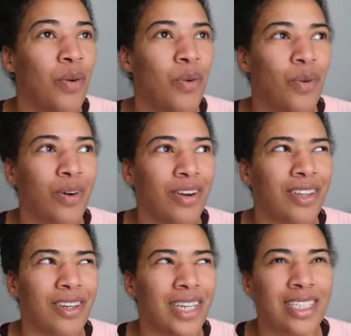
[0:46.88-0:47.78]
or
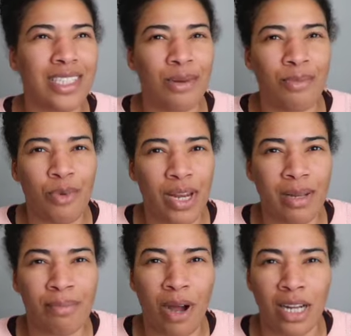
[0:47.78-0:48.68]
they're in some
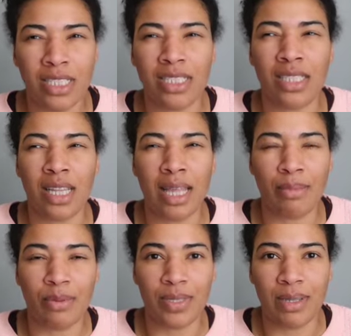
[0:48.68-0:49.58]
random box
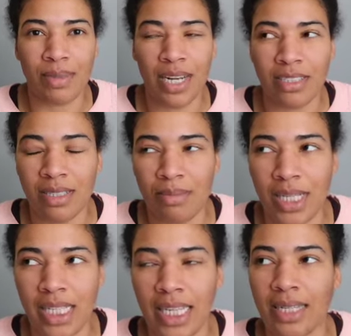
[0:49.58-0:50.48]
labeled with something else
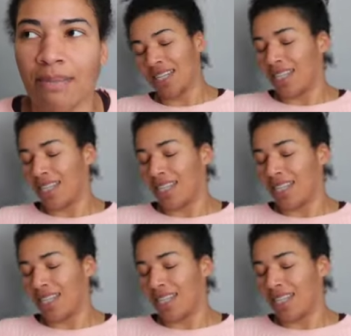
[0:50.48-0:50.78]
completely.